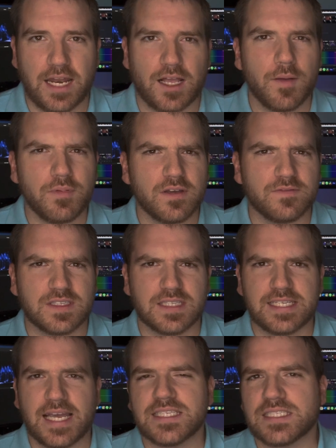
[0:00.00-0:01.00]
In a couple of
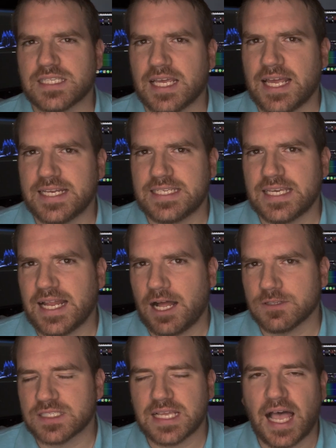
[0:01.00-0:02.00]
tests that I did
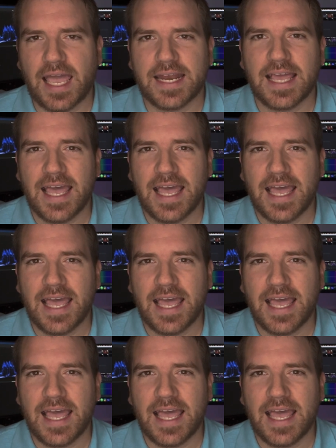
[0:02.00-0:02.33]
outside,